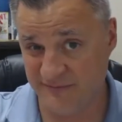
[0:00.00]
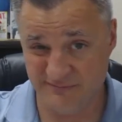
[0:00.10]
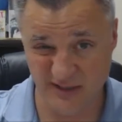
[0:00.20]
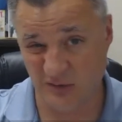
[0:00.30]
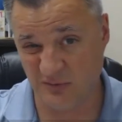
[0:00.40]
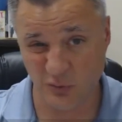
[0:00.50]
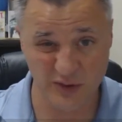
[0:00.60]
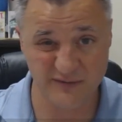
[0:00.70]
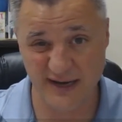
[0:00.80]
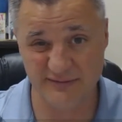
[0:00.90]
you know,
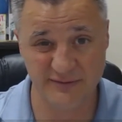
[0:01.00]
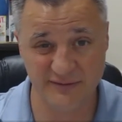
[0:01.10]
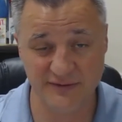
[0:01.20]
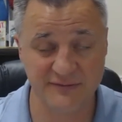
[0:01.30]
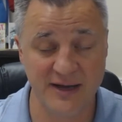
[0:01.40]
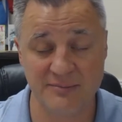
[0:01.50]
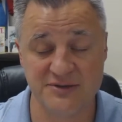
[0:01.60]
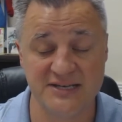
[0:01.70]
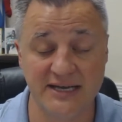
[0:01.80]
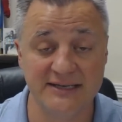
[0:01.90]
45 to
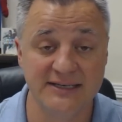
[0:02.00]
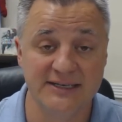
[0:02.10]
55%